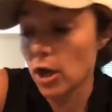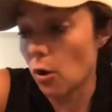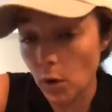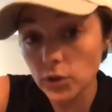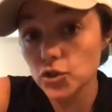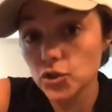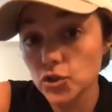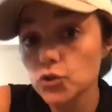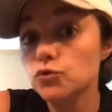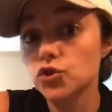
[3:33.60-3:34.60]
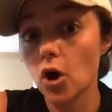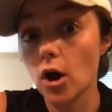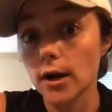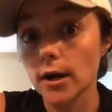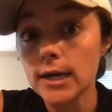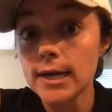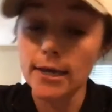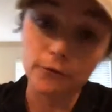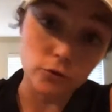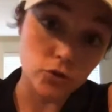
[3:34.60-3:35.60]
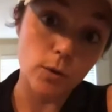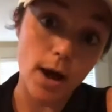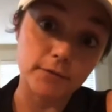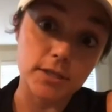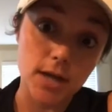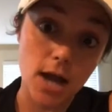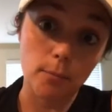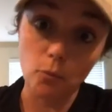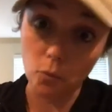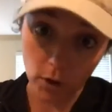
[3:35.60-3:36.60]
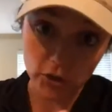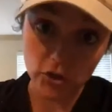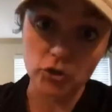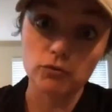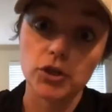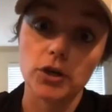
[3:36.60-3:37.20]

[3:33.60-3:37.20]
Once you start, if you do have to stop, what do you do?